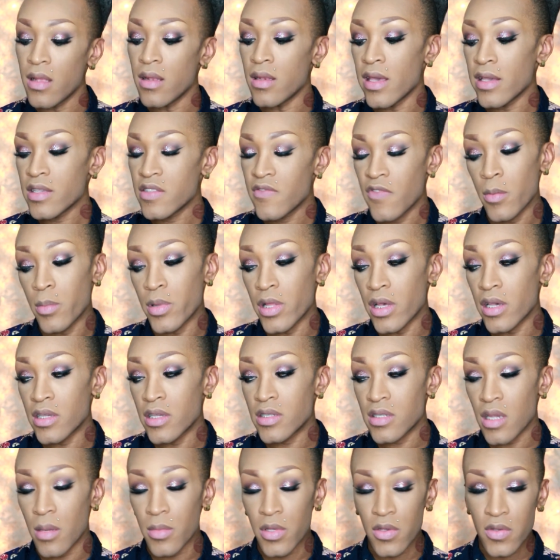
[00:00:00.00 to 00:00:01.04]
Next for
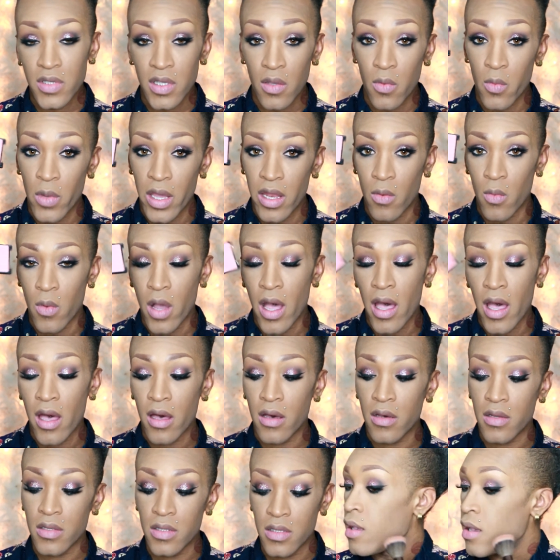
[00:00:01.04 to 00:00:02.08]
blush, I'm using Wet n
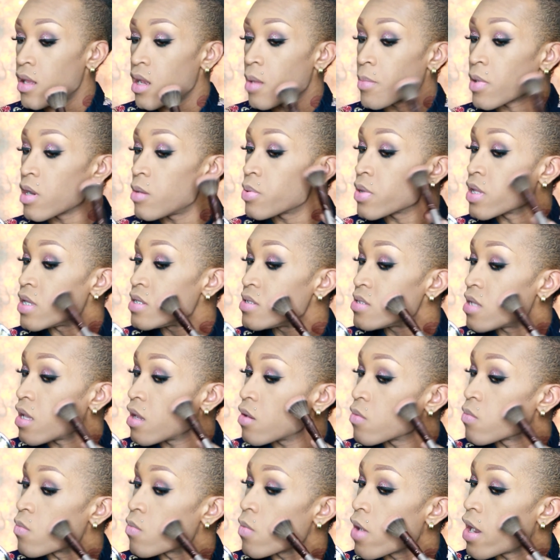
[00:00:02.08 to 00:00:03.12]
Wild. I'm going to place
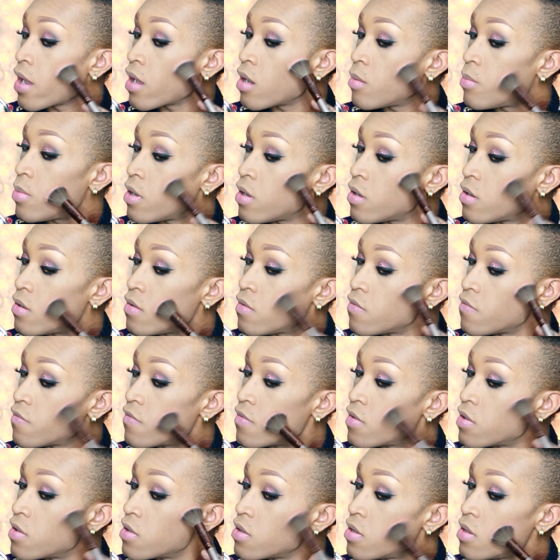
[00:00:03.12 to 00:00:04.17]
that right
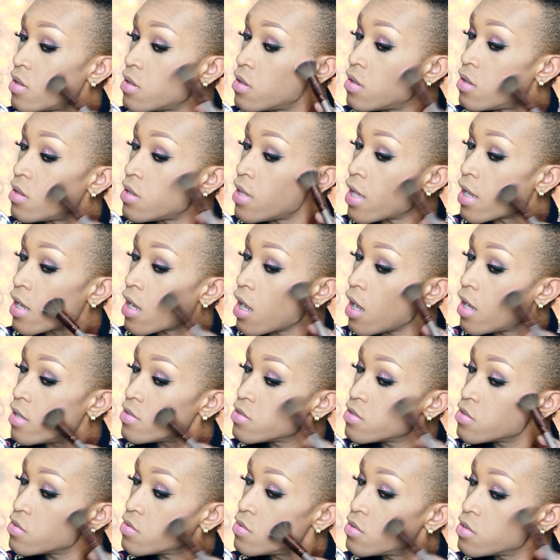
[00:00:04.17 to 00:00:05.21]
above that
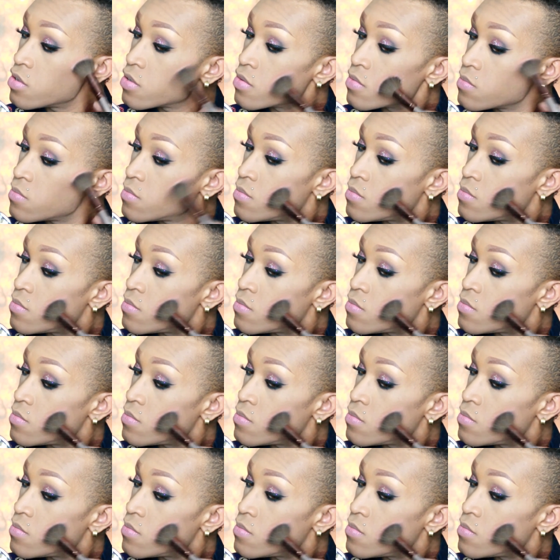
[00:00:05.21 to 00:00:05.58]
contour.